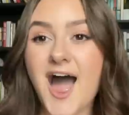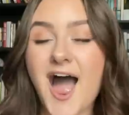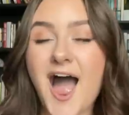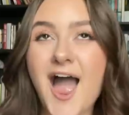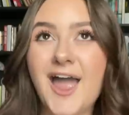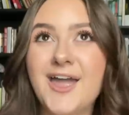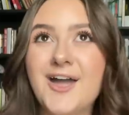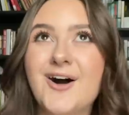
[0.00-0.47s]

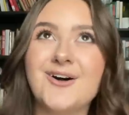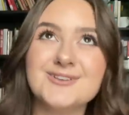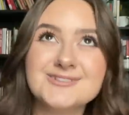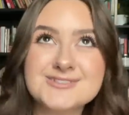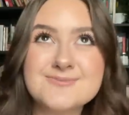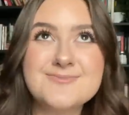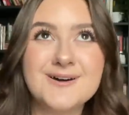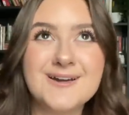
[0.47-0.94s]
I
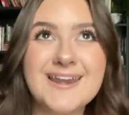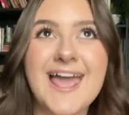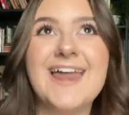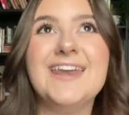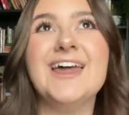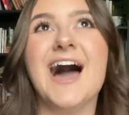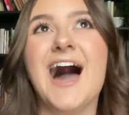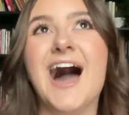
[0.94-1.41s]
also put
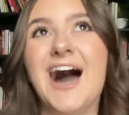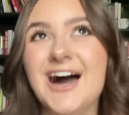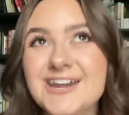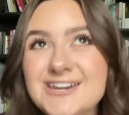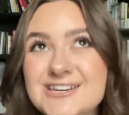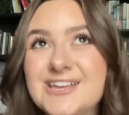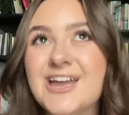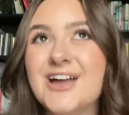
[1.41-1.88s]
an
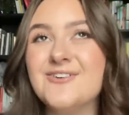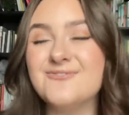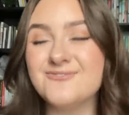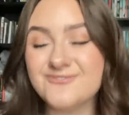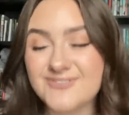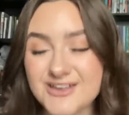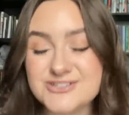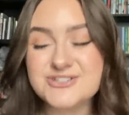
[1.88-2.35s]

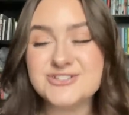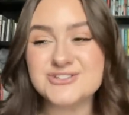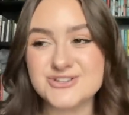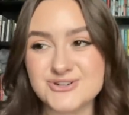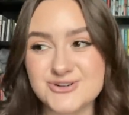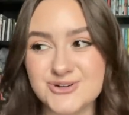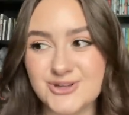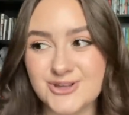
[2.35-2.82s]

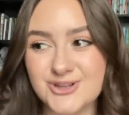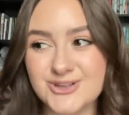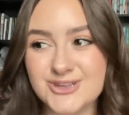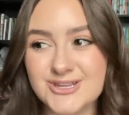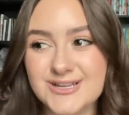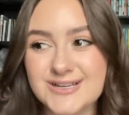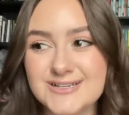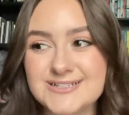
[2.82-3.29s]

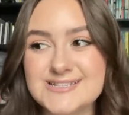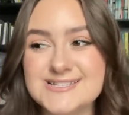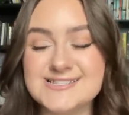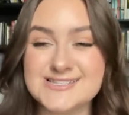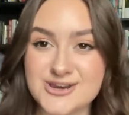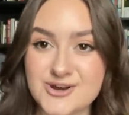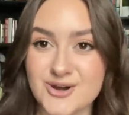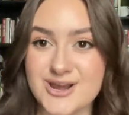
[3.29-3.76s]
unconventional
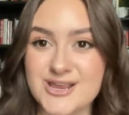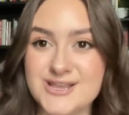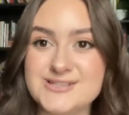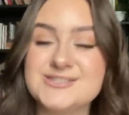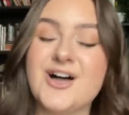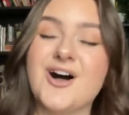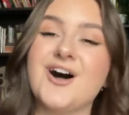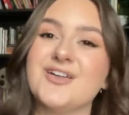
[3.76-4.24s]

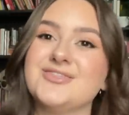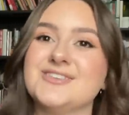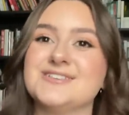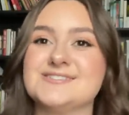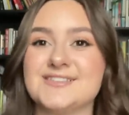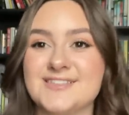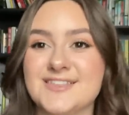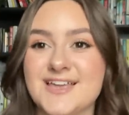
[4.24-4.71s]
series on
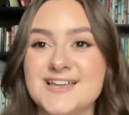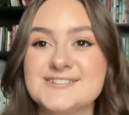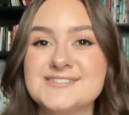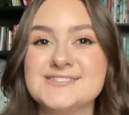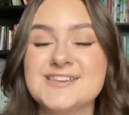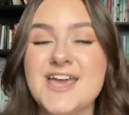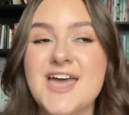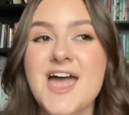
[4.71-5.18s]
this list.